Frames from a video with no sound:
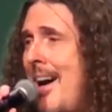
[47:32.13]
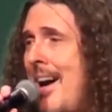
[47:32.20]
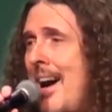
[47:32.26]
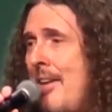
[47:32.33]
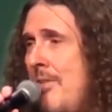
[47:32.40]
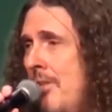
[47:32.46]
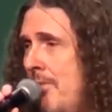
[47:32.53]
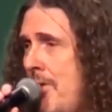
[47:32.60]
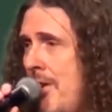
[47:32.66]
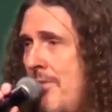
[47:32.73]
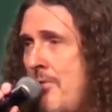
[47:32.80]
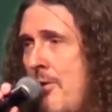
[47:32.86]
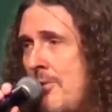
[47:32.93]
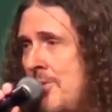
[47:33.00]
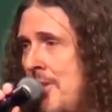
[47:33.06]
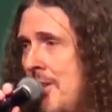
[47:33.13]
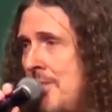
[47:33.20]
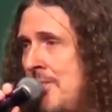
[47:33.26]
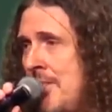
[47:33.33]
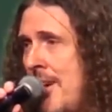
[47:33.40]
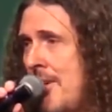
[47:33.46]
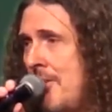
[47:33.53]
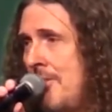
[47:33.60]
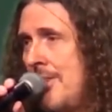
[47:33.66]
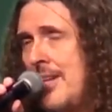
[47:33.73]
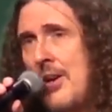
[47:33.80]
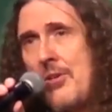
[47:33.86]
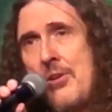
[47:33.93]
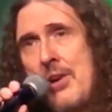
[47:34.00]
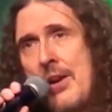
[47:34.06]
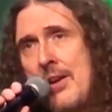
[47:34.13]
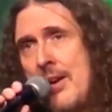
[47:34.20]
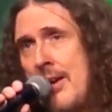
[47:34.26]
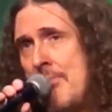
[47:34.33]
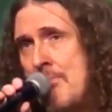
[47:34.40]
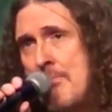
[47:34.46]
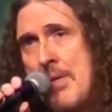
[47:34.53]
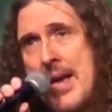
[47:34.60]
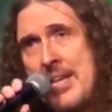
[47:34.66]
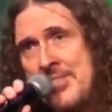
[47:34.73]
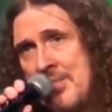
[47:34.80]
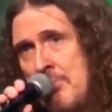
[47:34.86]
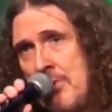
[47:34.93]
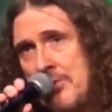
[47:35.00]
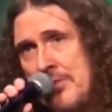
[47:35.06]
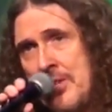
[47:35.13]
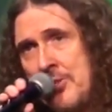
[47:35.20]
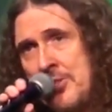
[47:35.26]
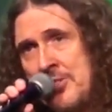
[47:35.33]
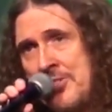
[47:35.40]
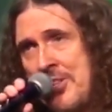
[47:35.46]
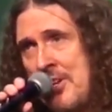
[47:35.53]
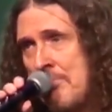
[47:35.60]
I feel very fortunate because not only are they amazing musicians,